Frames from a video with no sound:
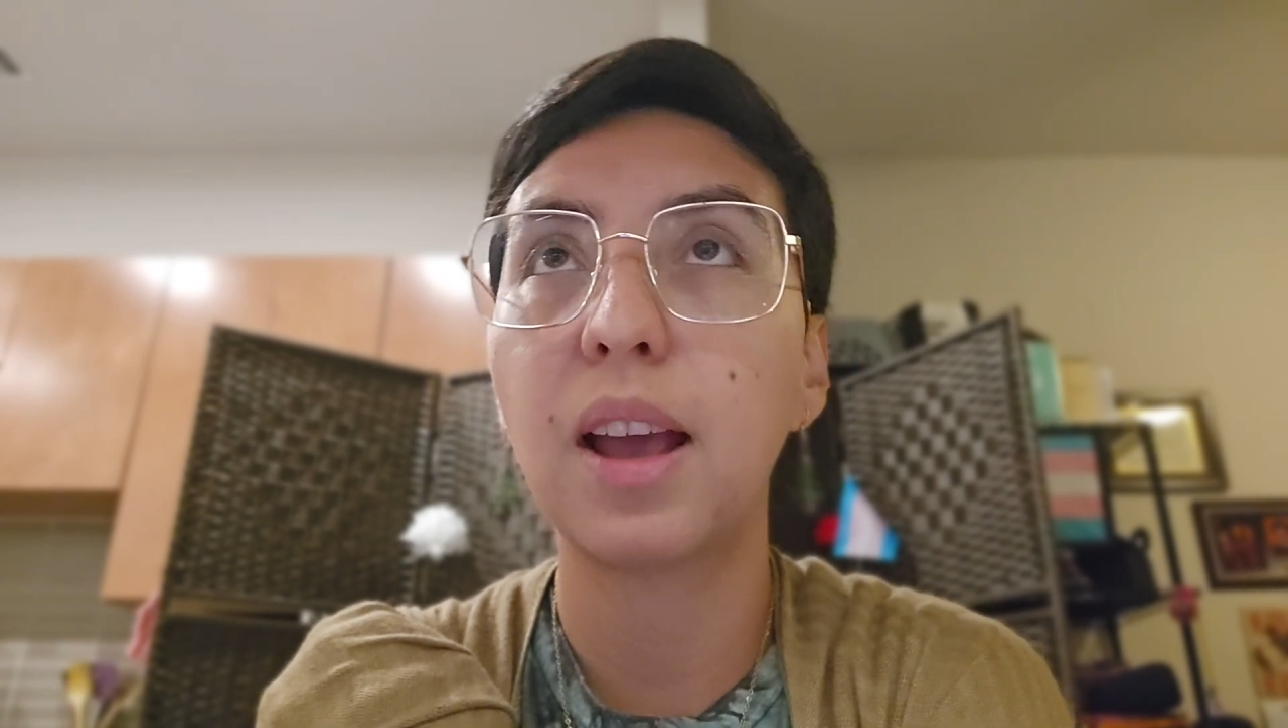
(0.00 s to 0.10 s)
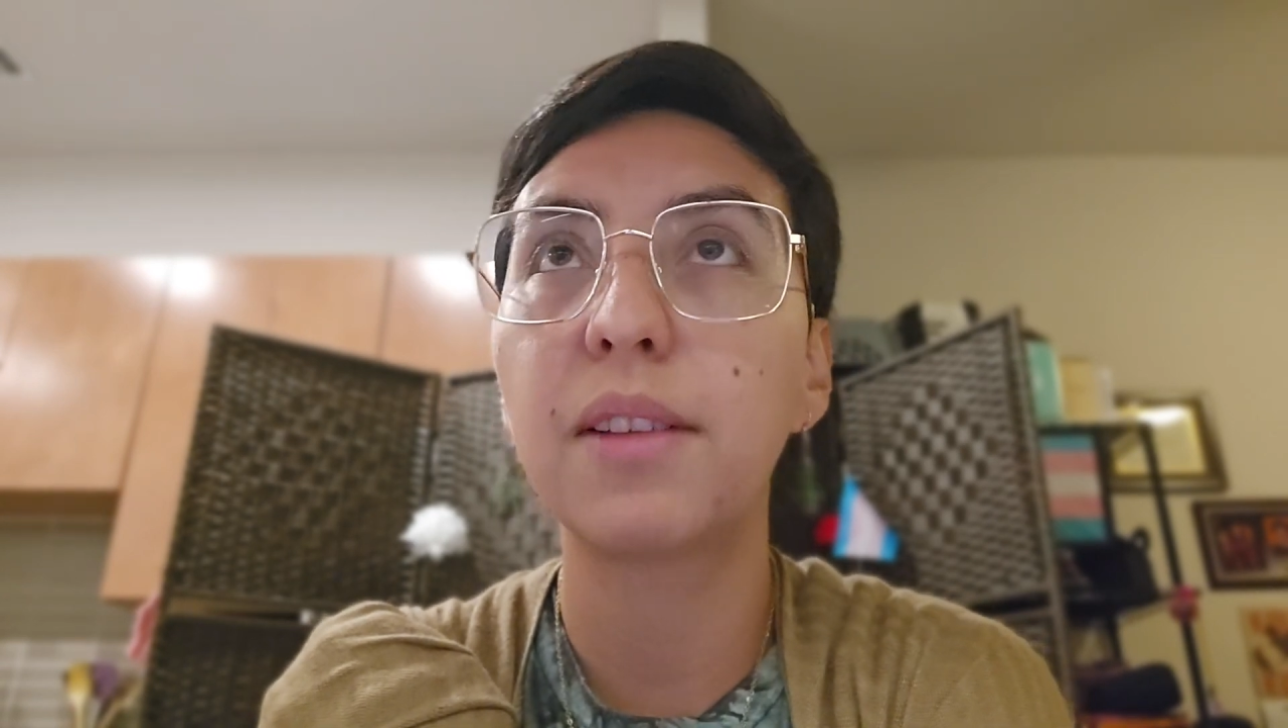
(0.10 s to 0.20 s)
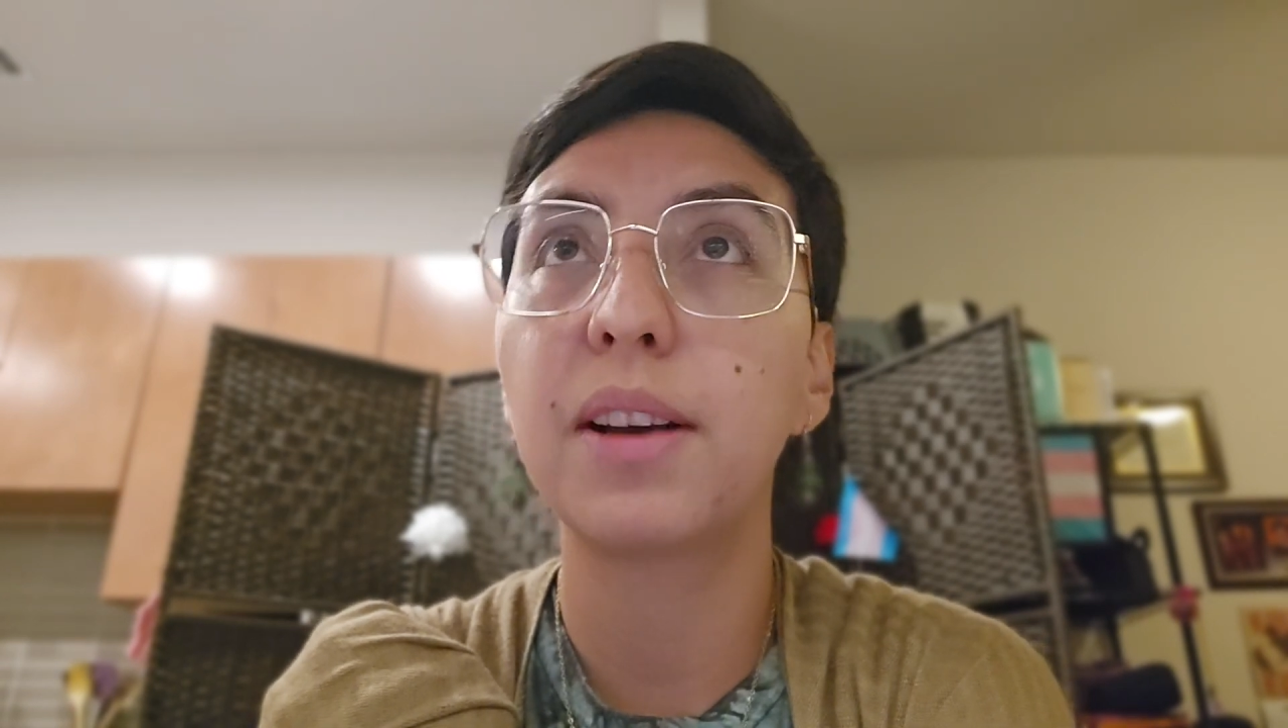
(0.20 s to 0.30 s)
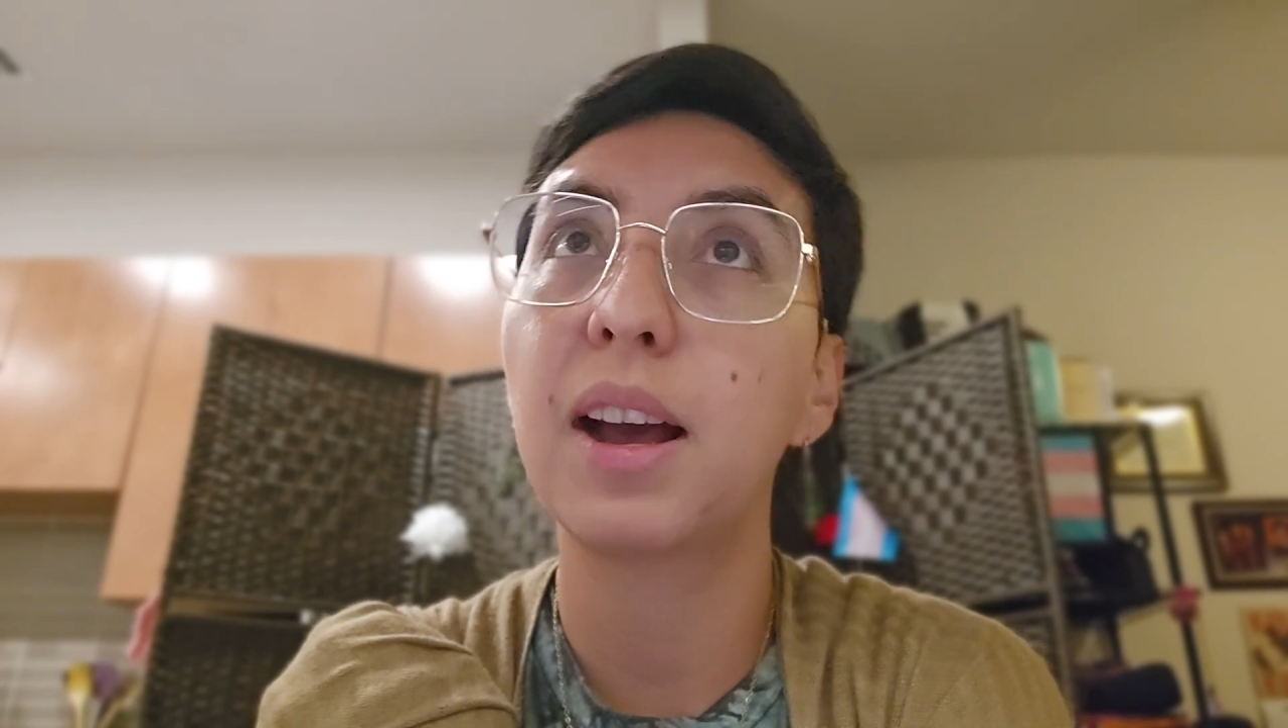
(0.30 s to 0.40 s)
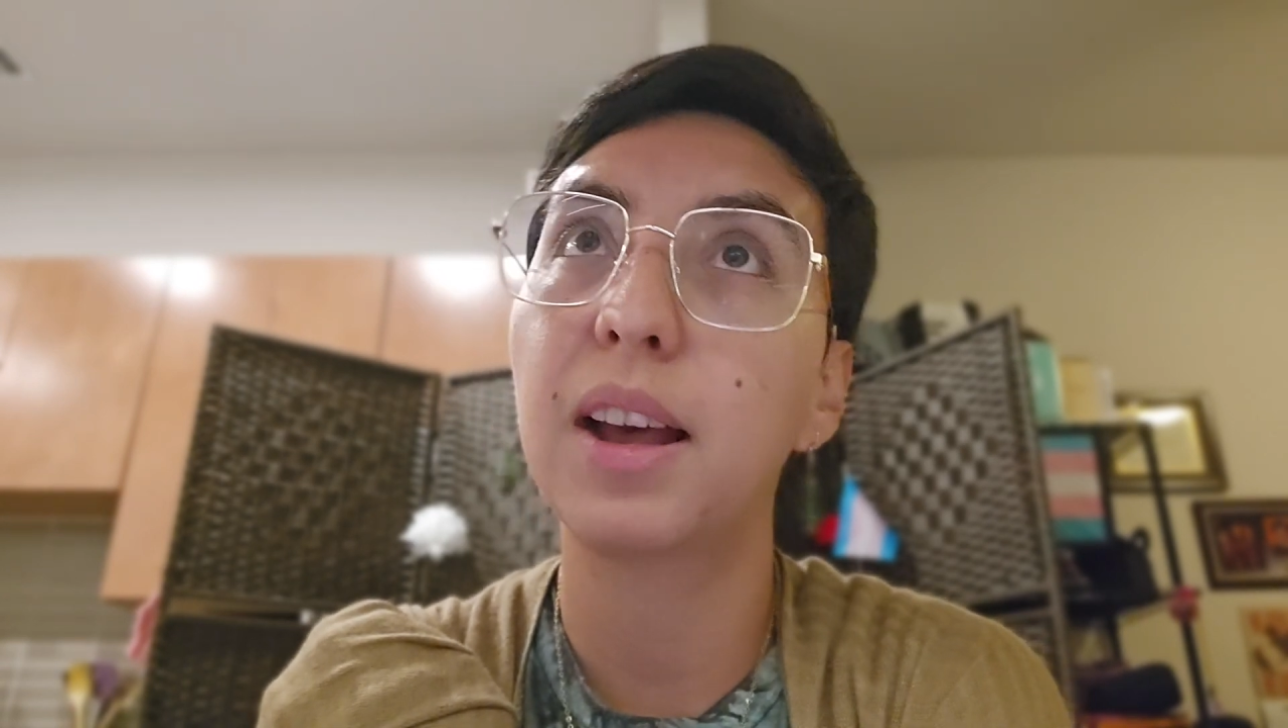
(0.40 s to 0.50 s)

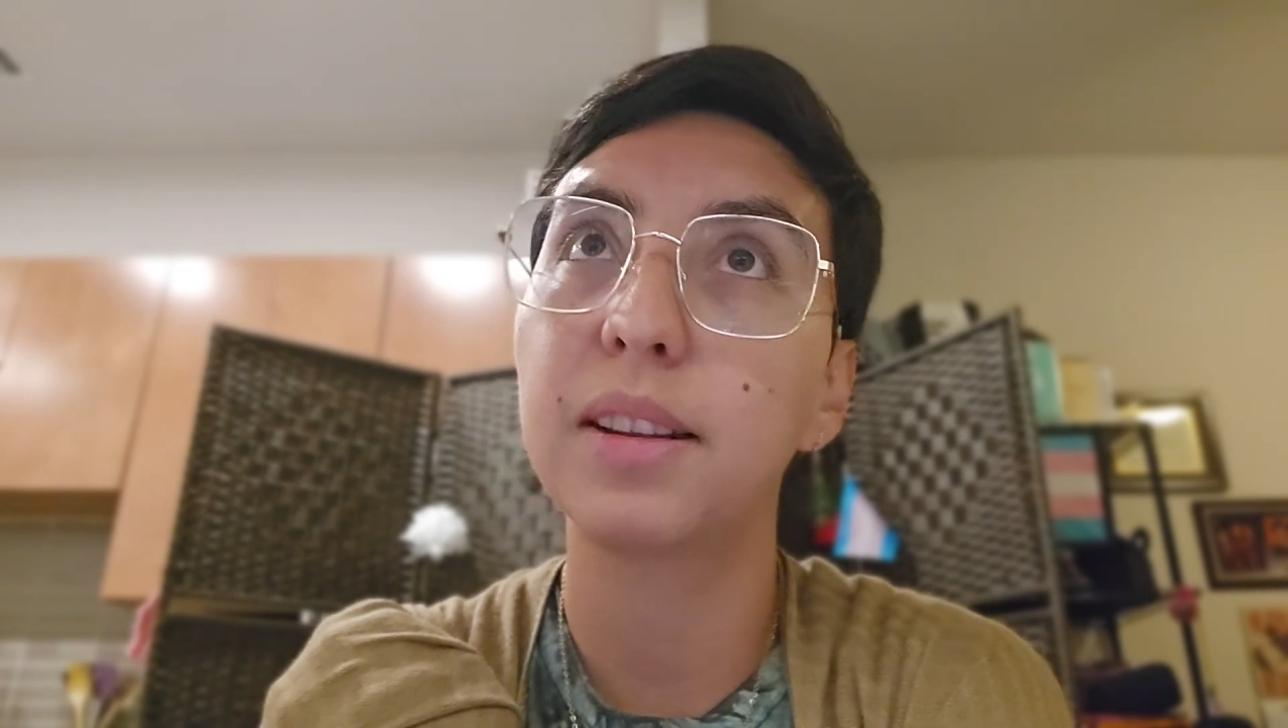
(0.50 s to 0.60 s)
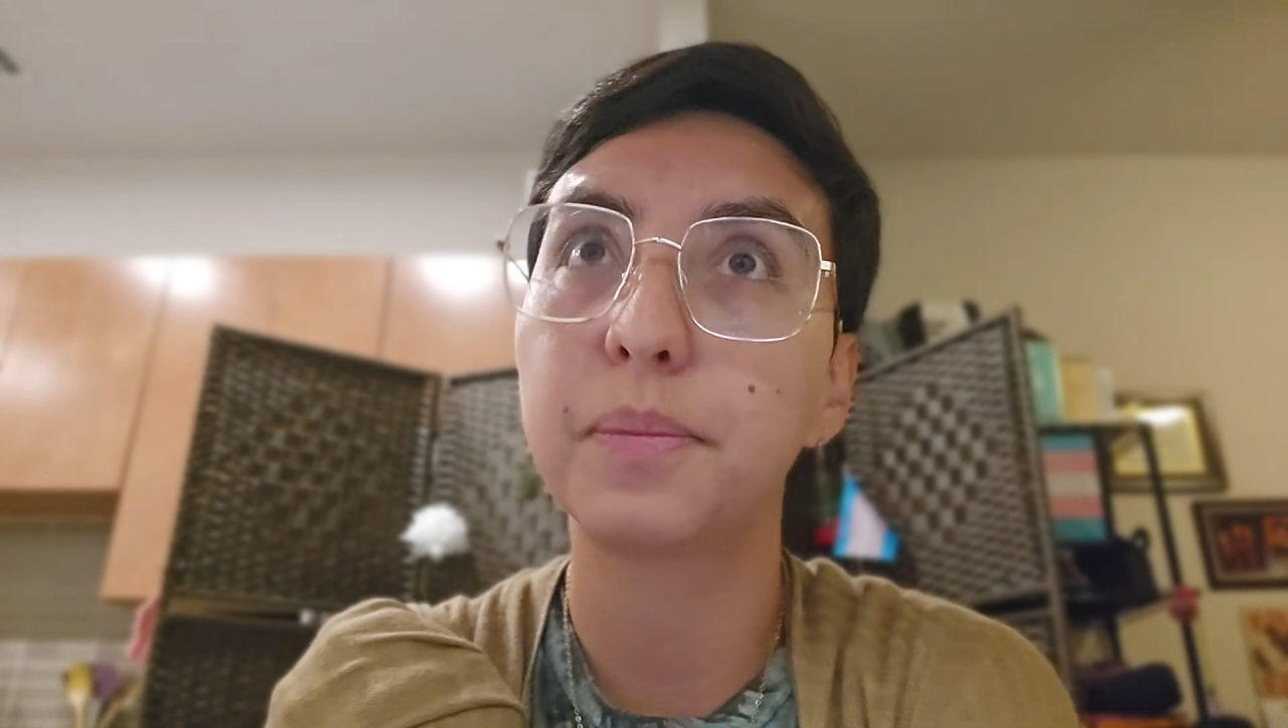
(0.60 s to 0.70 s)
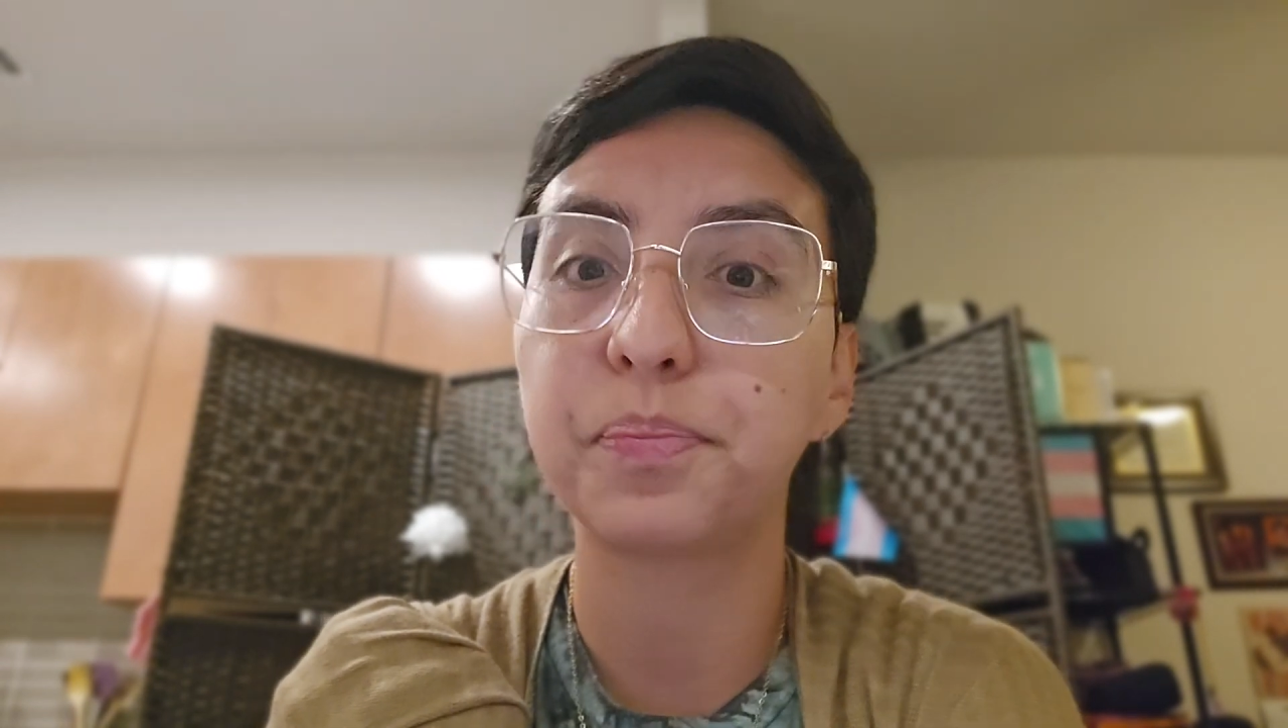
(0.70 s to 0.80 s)
have had